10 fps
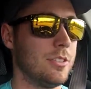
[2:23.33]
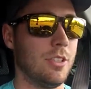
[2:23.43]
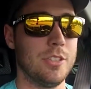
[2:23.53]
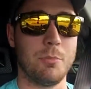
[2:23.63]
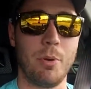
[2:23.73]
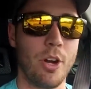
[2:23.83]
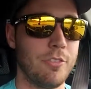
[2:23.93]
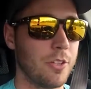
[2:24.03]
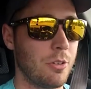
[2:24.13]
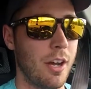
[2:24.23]
So it's a
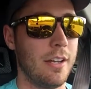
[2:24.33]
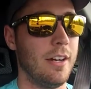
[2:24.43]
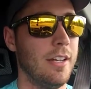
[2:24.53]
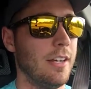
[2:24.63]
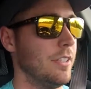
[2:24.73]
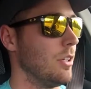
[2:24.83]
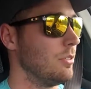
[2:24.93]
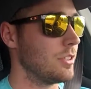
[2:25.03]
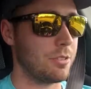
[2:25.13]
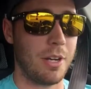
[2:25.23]
perfect ride height. I
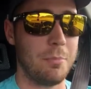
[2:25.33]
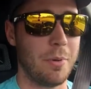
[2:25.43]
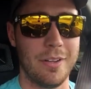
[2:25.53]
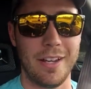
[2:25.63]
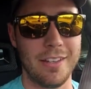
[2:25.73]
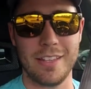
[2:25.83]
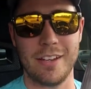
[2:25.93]
don't scrape on anything.